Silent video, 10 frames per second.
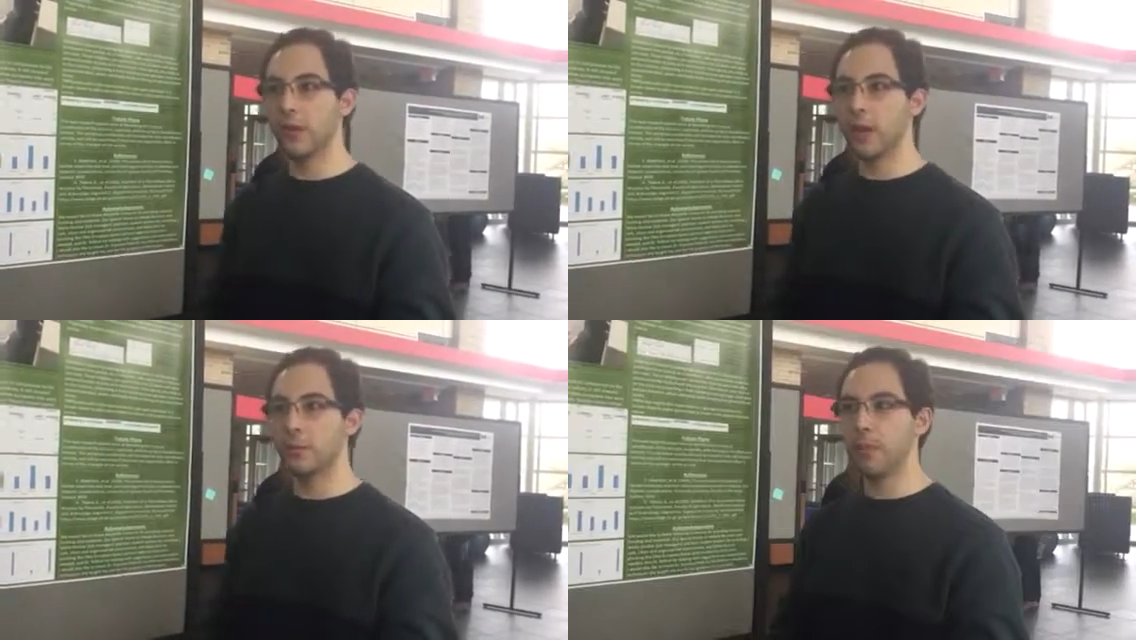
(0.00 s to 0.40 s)

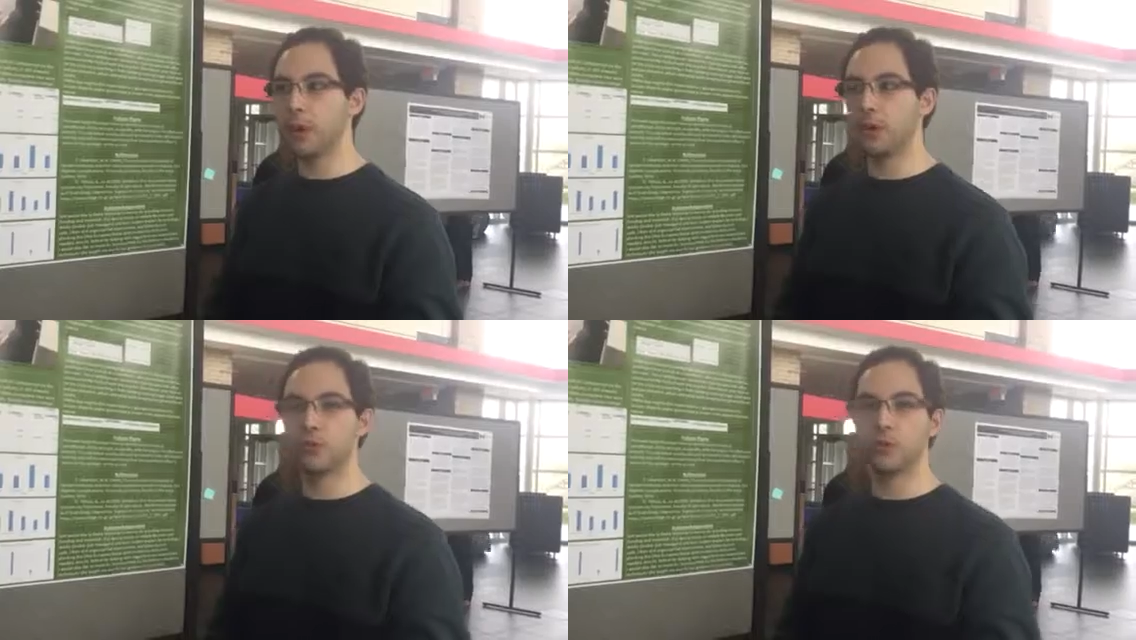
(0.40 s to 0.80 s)
the
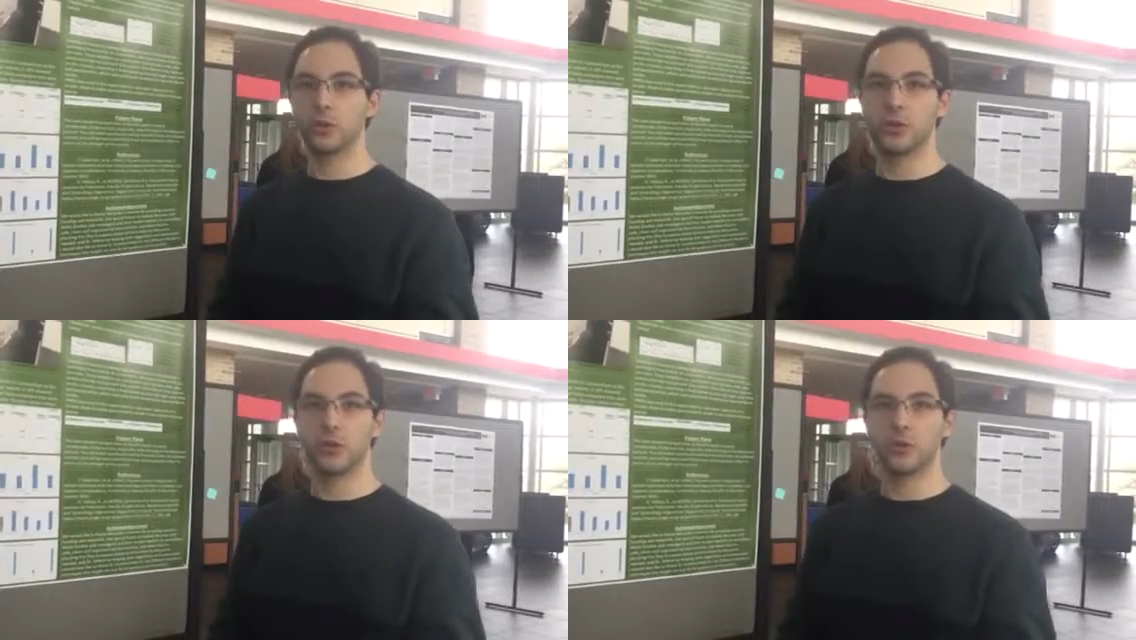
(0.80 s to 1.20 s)
body
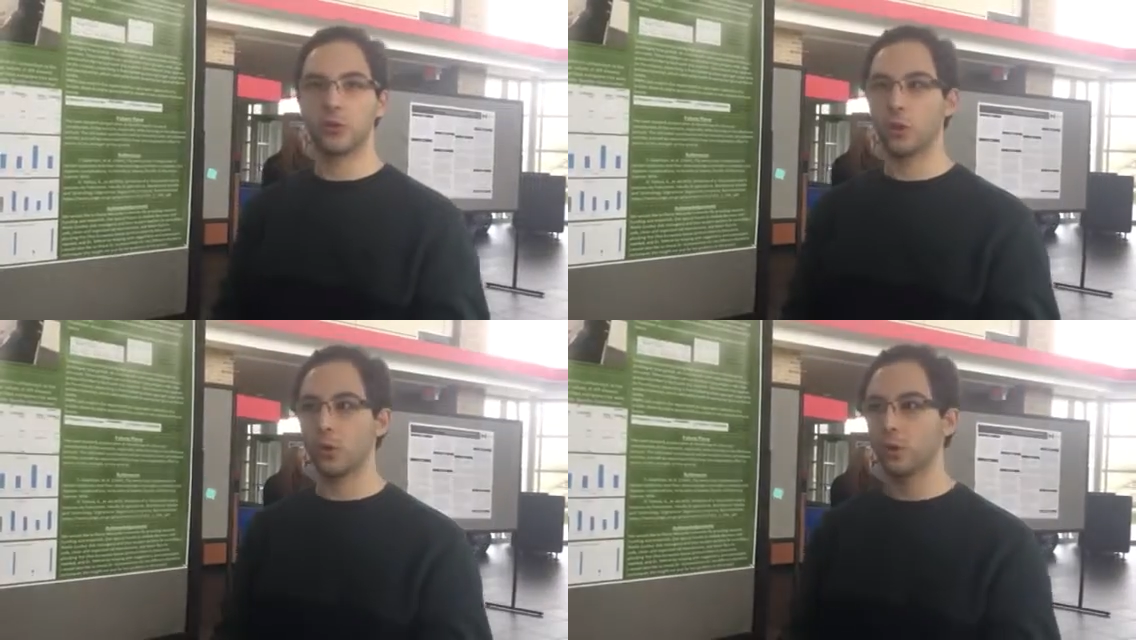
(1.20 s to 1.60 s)
sugar
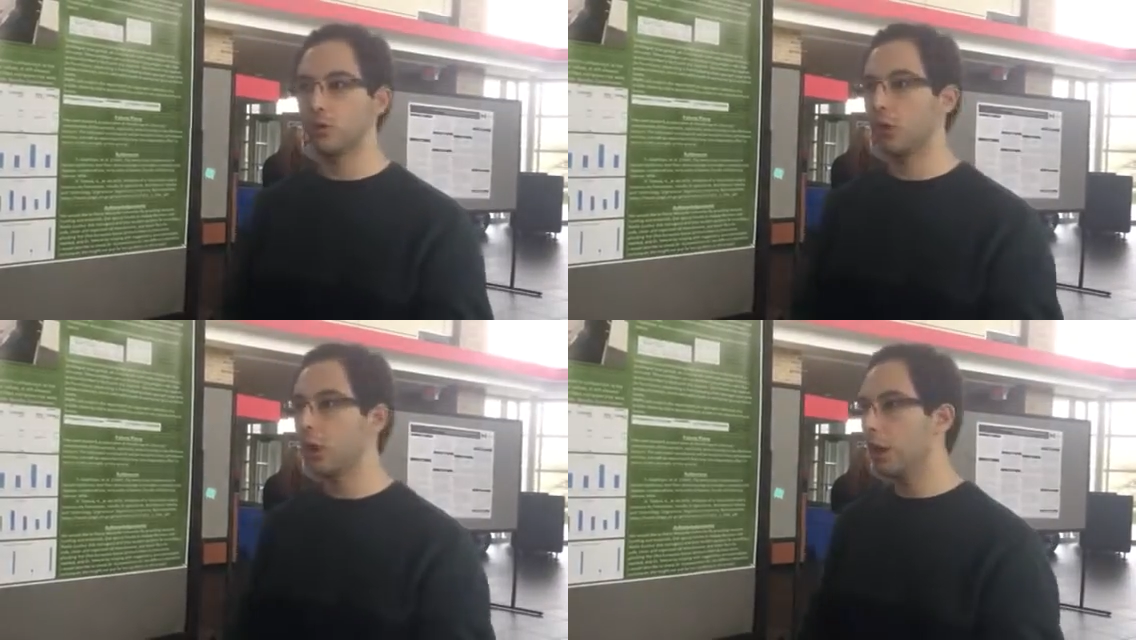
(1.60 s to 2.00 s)

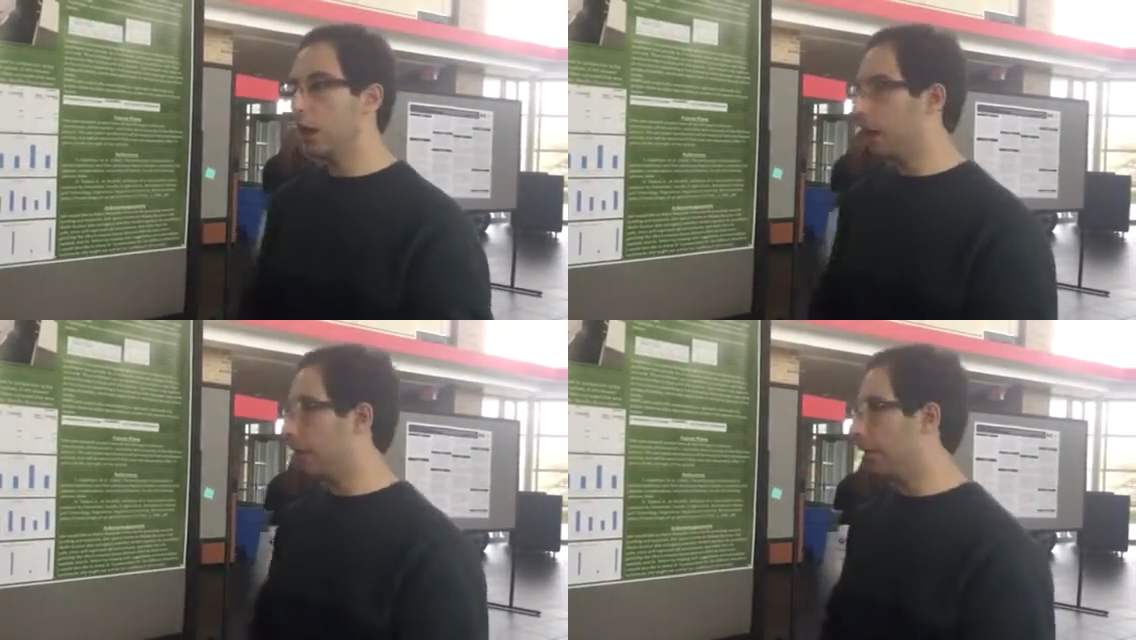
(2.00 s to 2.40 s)
storage,
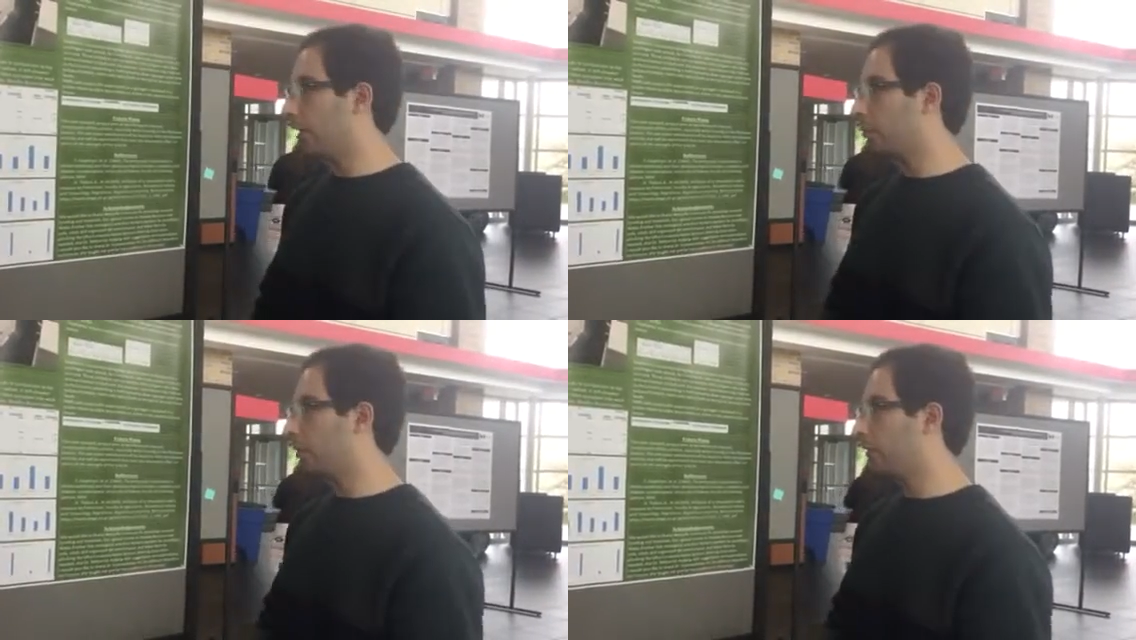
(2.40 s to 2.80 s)
and
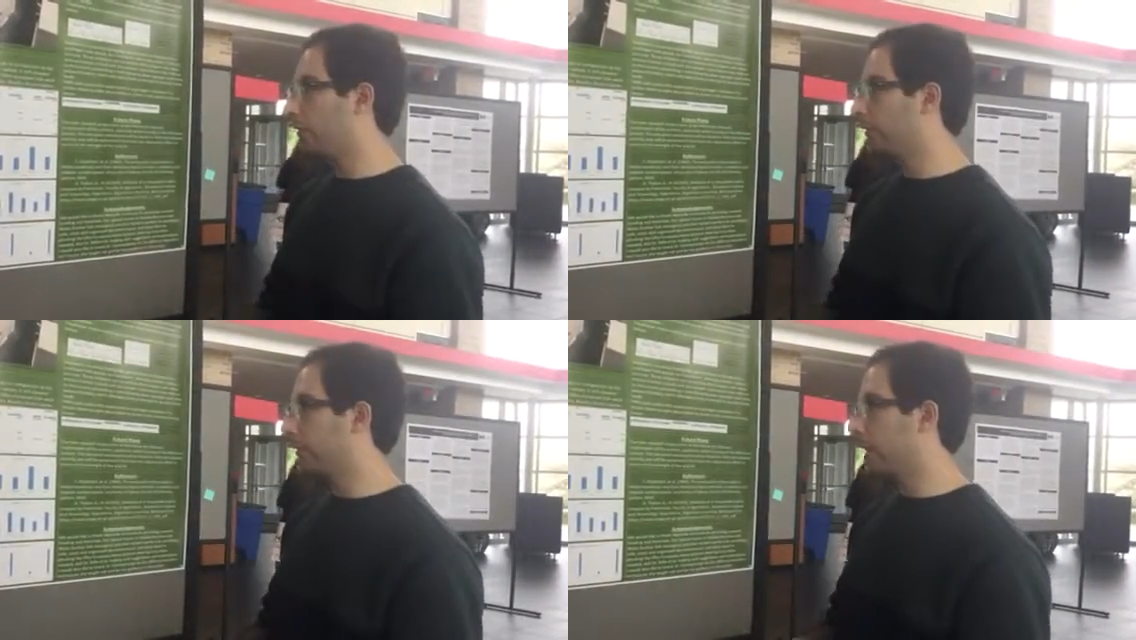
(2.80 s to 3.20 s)
thus would
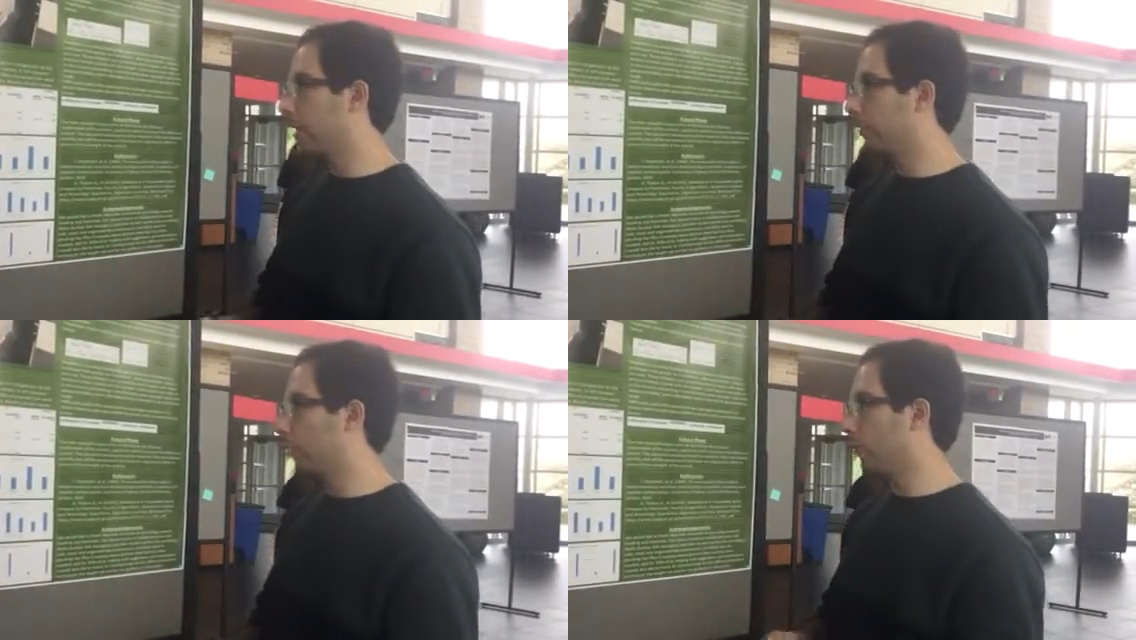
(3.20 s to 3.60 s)

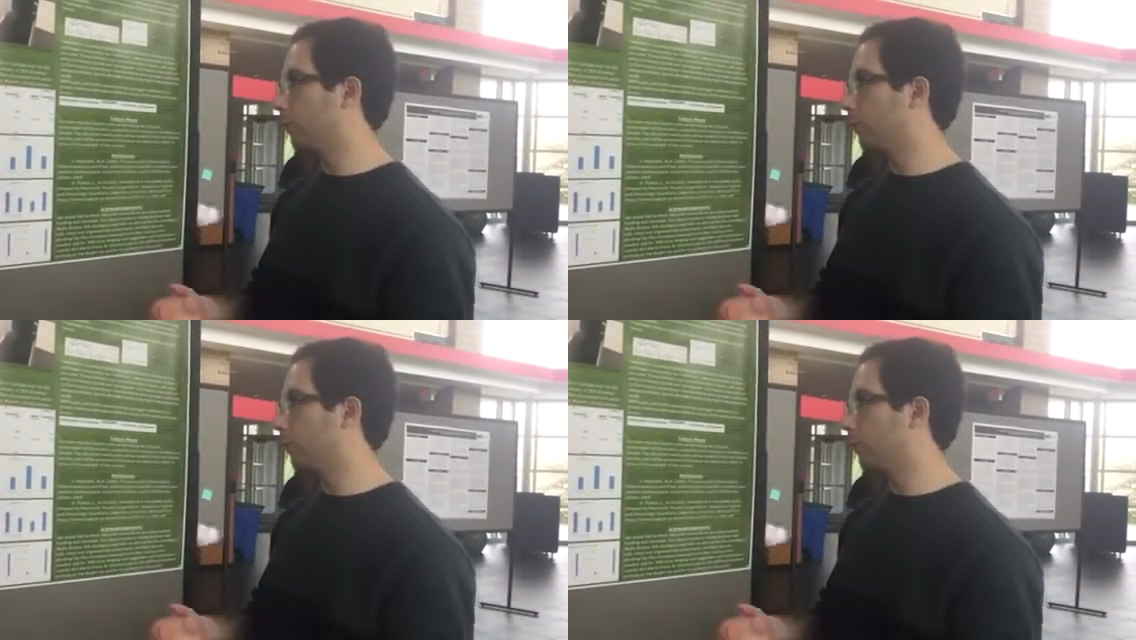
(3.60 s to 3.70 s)
cause